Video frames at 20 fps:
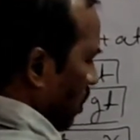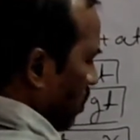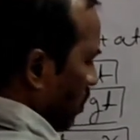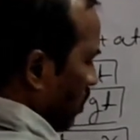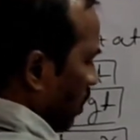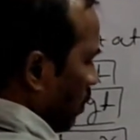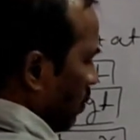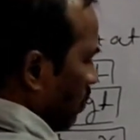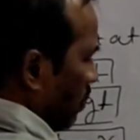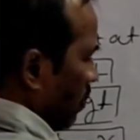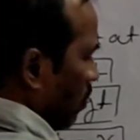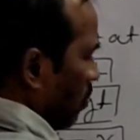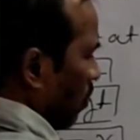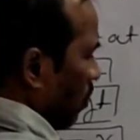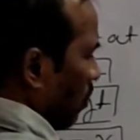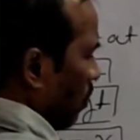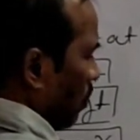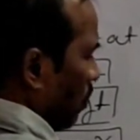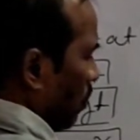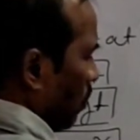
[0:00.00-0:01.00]
Sn is
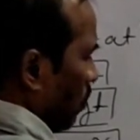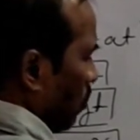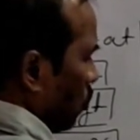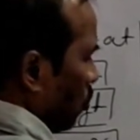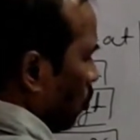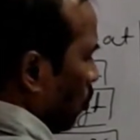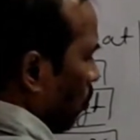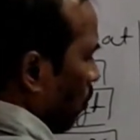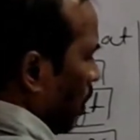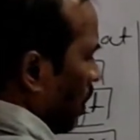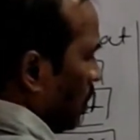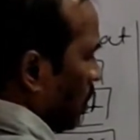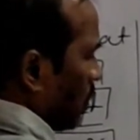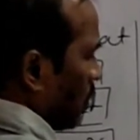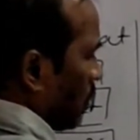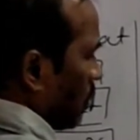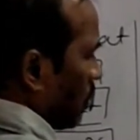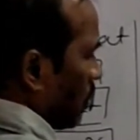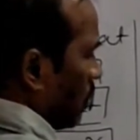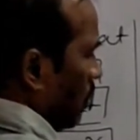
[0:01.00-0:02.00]
equal to u
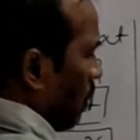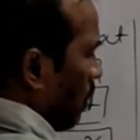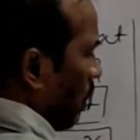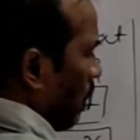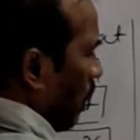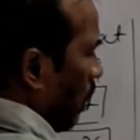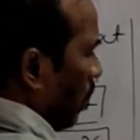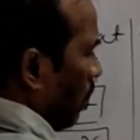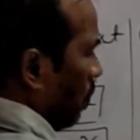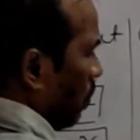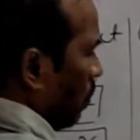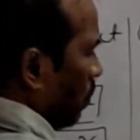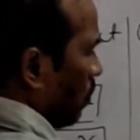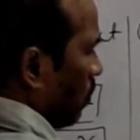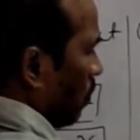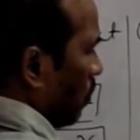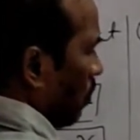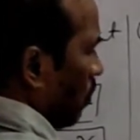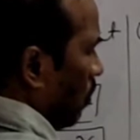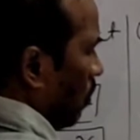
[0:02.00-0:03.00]
plus a
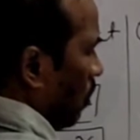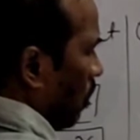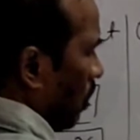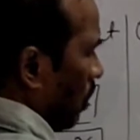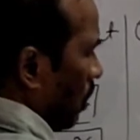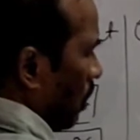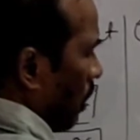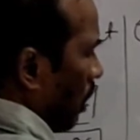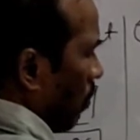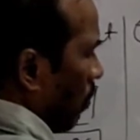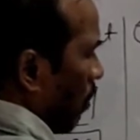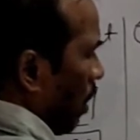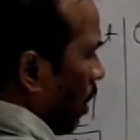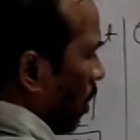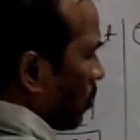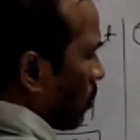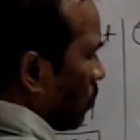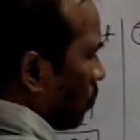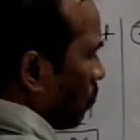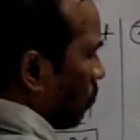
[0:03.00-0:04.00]
into n
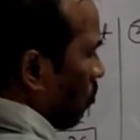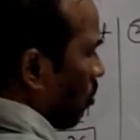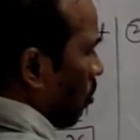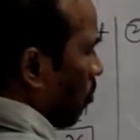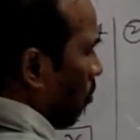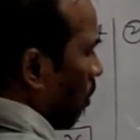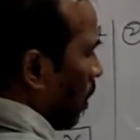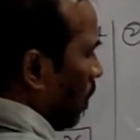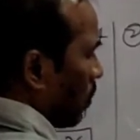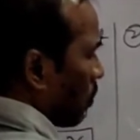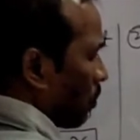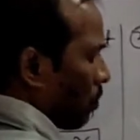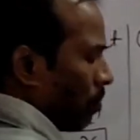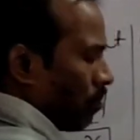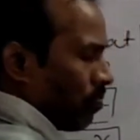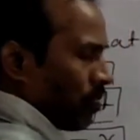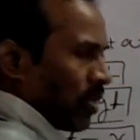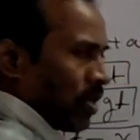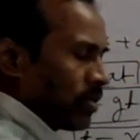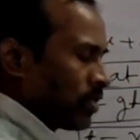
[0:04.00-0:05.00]
minus 1 by 2.
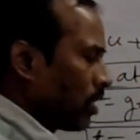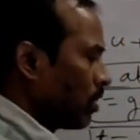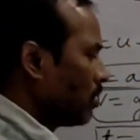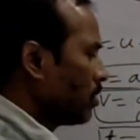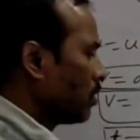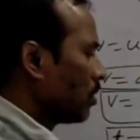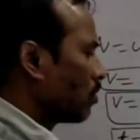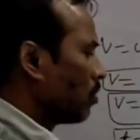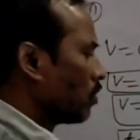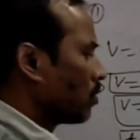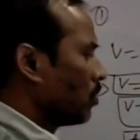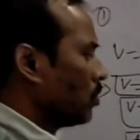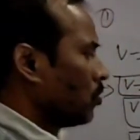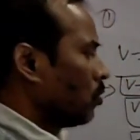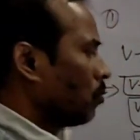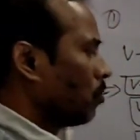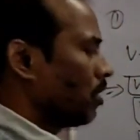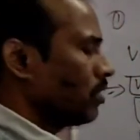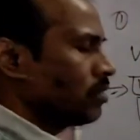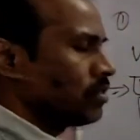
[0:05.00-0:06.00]
Sn is equal to
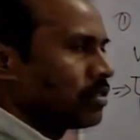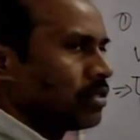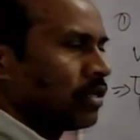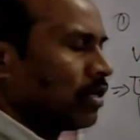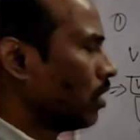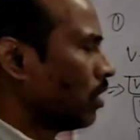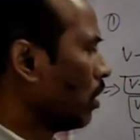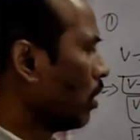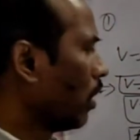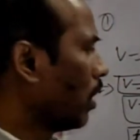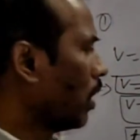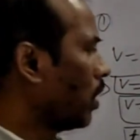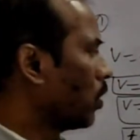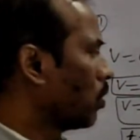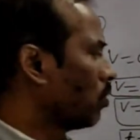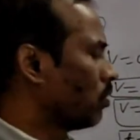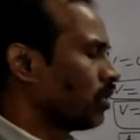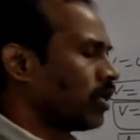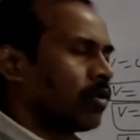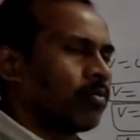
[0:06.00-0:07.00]
u plus a
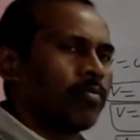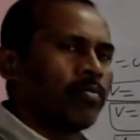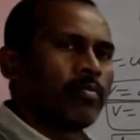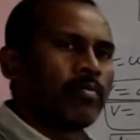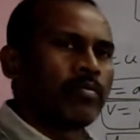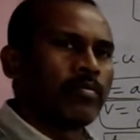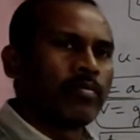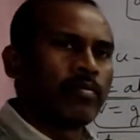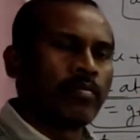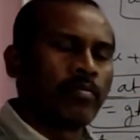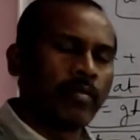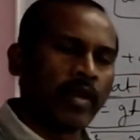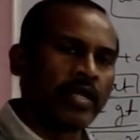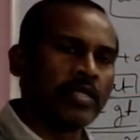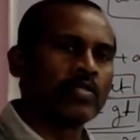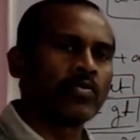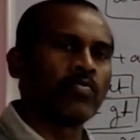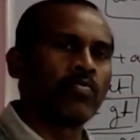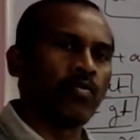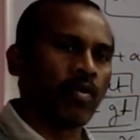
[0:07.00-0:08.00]
into n
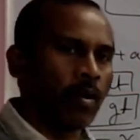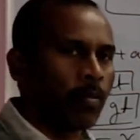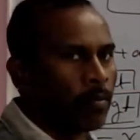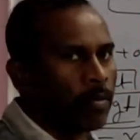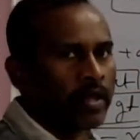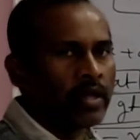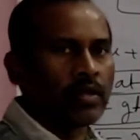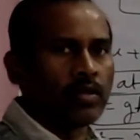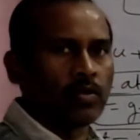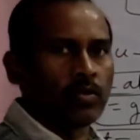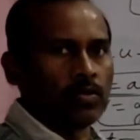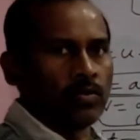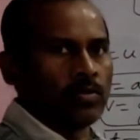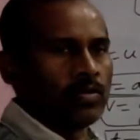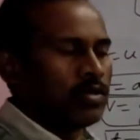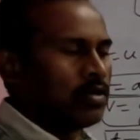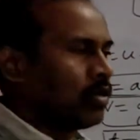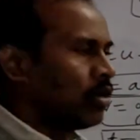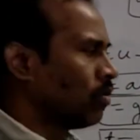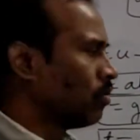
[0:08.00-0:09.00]
minus 1 by 2.
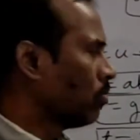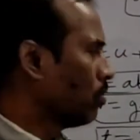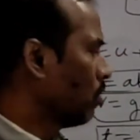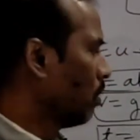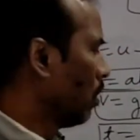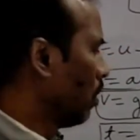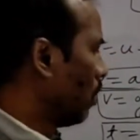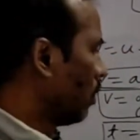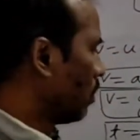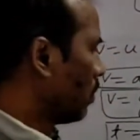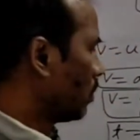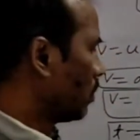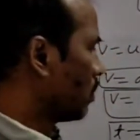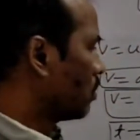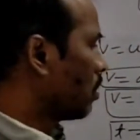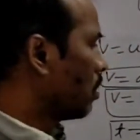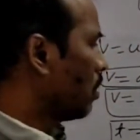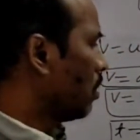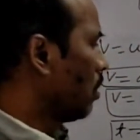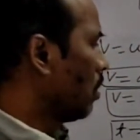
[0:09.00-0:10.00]
Now this
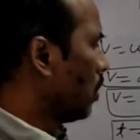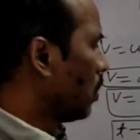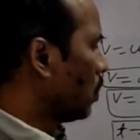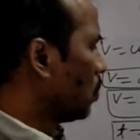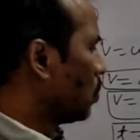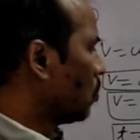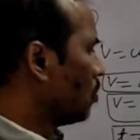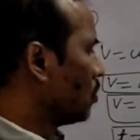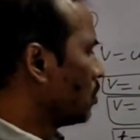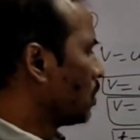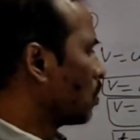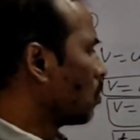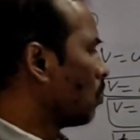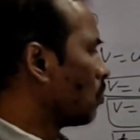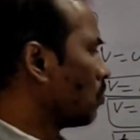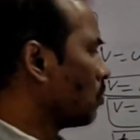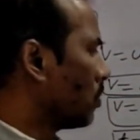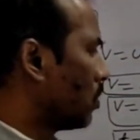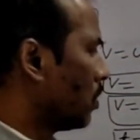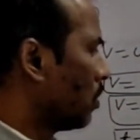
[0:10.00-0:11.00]
is a u is
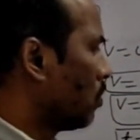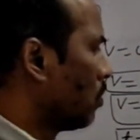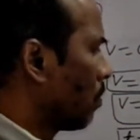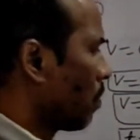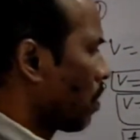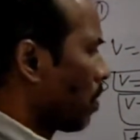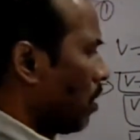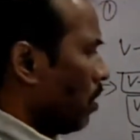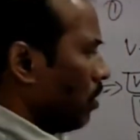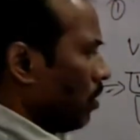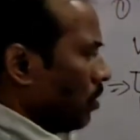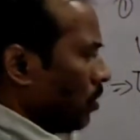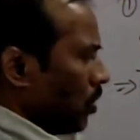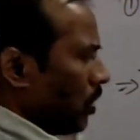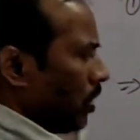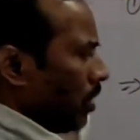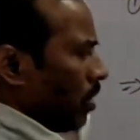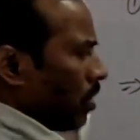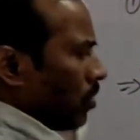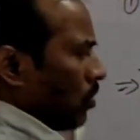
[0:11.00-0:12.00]
equal to 0.
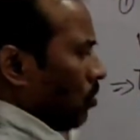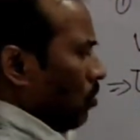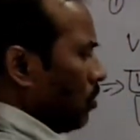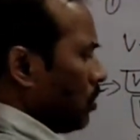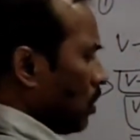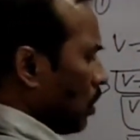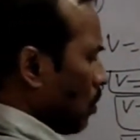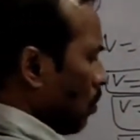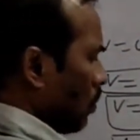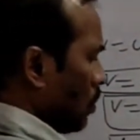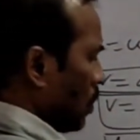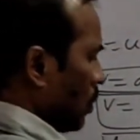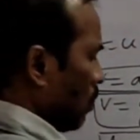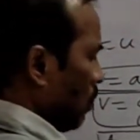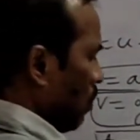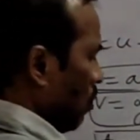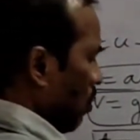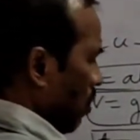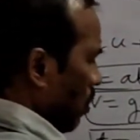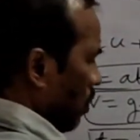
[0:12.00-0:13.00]
Here u is equal to
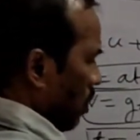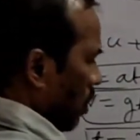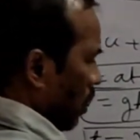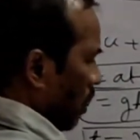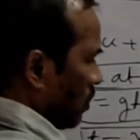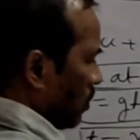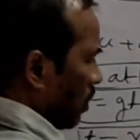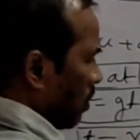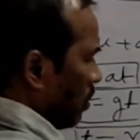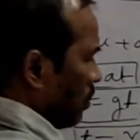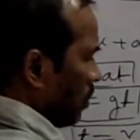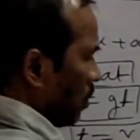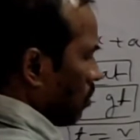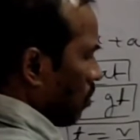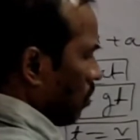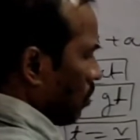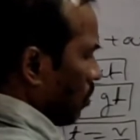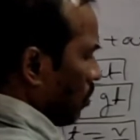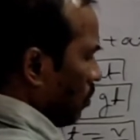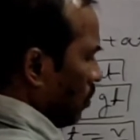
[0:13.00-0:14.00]
0. Sn is
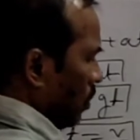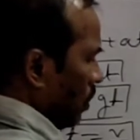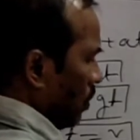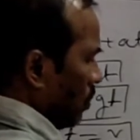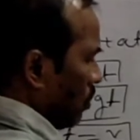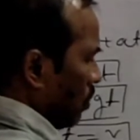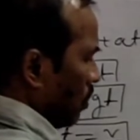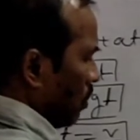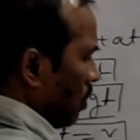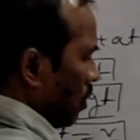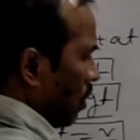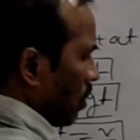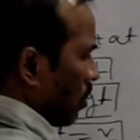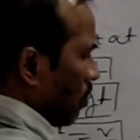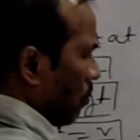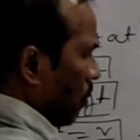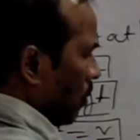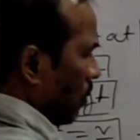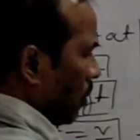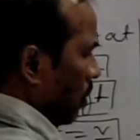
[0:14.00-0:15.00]
equal to u is
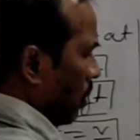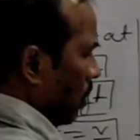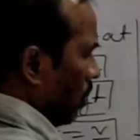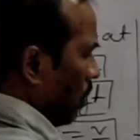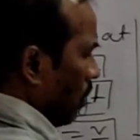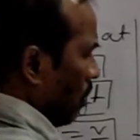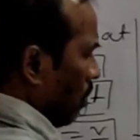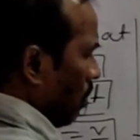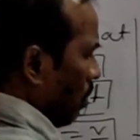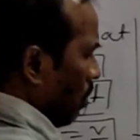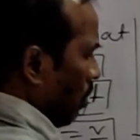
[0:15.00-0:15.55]
nothing but here